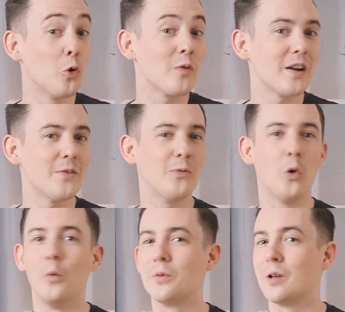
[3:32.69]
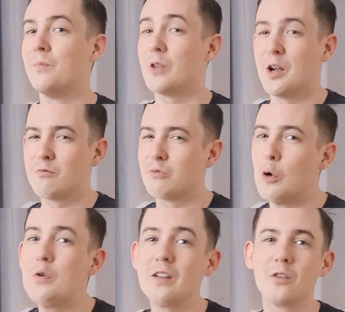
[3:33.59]
already formed and
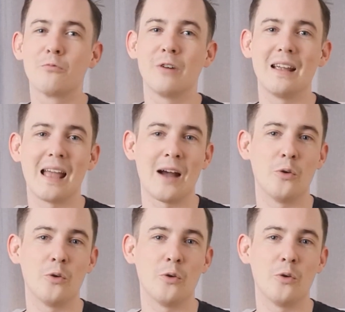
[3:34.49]
eroding the ring